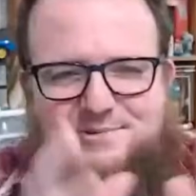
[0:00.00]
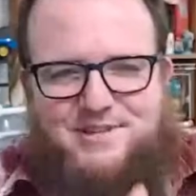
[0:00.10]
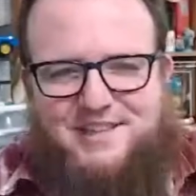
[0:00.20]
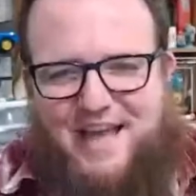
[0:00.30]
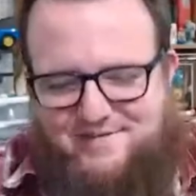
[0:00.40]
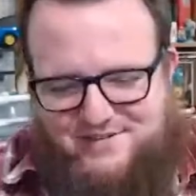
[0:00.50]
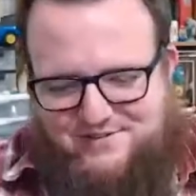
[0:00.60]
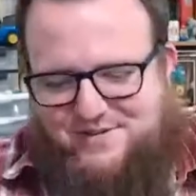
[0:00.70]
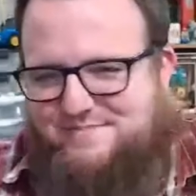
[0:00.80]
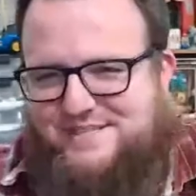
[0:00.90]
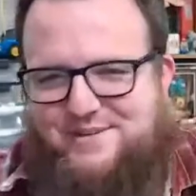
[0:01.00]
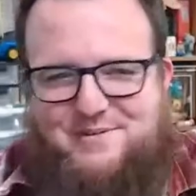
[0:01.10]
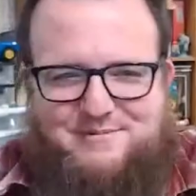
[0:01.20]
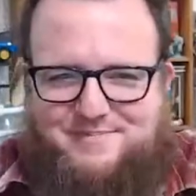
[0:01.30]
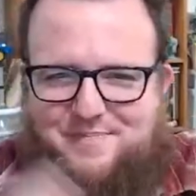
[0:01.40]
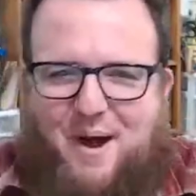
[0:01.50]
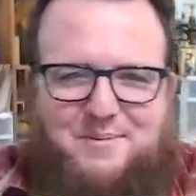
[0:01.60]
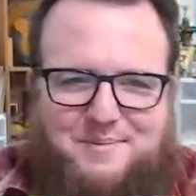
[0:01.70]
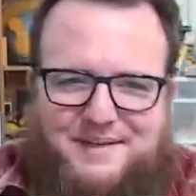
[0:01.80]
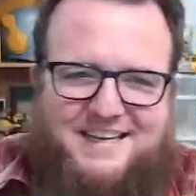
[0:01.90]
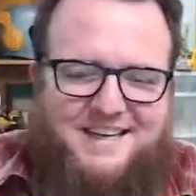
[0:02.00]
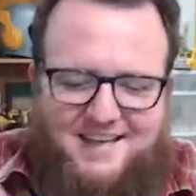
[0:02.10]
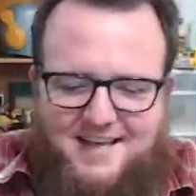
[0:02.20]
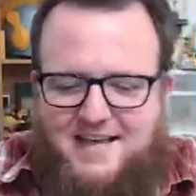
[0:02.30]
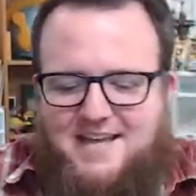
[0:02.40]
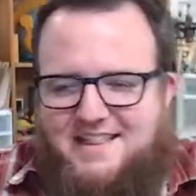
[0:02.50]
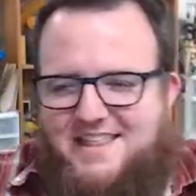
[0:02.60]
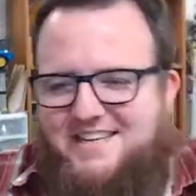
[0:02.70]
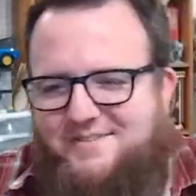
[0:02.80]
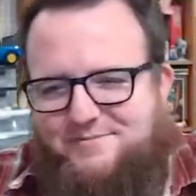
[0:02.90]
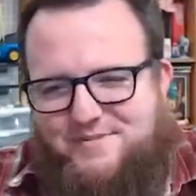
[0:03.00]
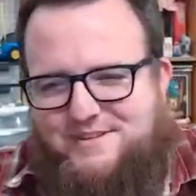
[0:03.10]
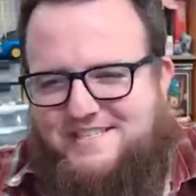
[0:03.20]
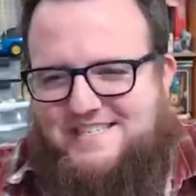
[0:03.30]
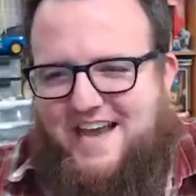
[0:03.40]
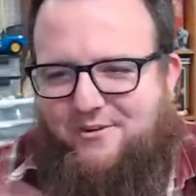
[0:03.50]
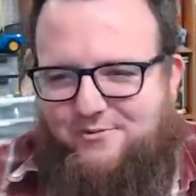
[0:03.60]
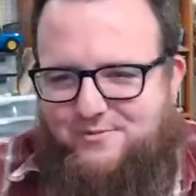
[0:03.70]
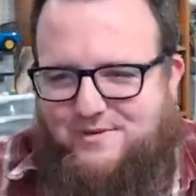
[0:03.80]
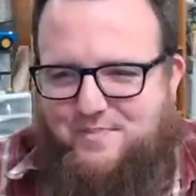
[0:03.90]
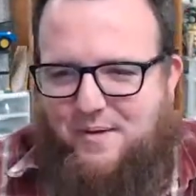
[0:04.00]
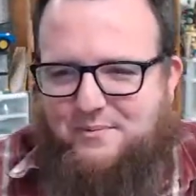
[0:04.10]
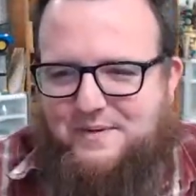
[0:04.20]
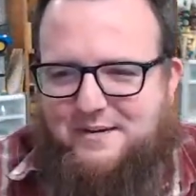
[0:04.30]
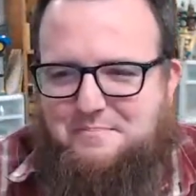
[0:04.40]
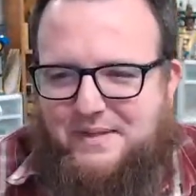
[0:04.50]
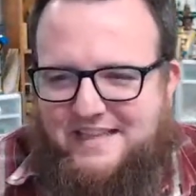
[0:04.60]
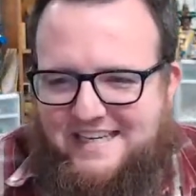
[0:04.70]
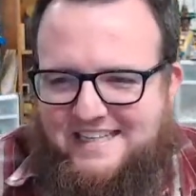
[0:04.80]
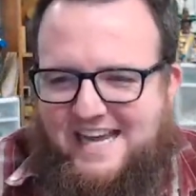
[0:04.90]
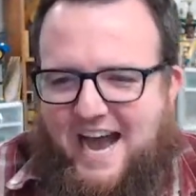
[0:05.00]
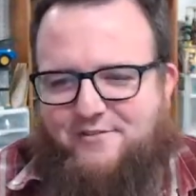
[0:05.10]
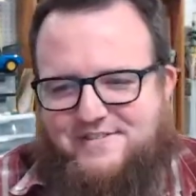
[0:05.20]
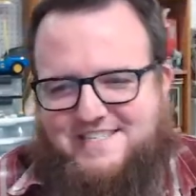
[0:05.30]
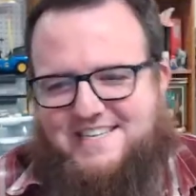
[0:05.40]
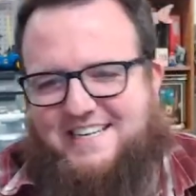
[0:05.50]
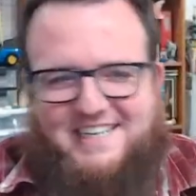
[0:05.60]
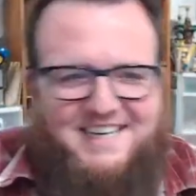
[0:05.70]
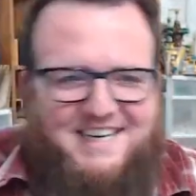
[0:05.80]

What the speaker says: to the live stream, so it was probably the sound was probably completely out of sync.